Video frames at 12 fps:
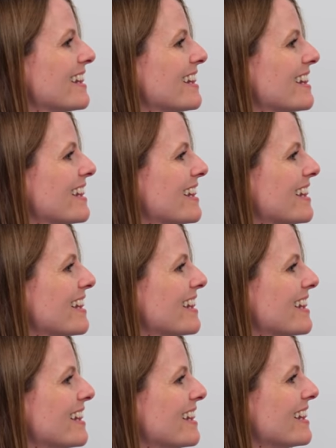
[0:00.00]

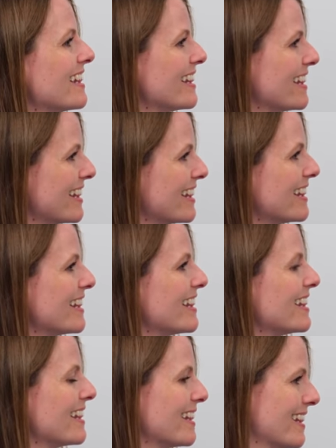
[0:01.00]

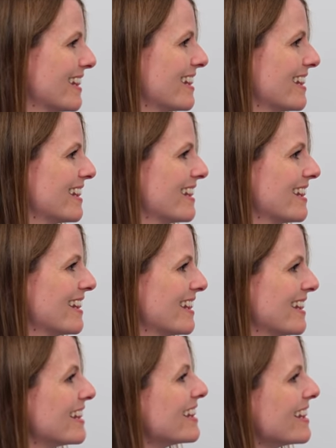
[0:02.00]

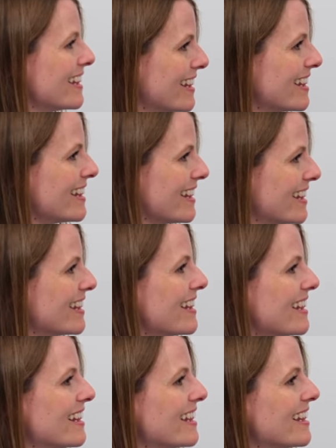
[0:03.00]

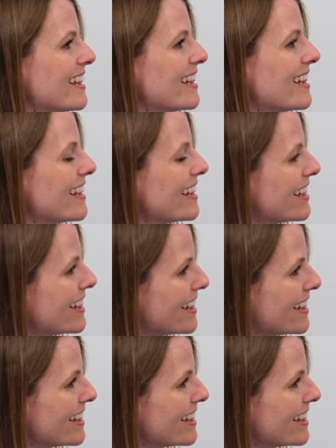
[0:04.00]
This person isn't speaking.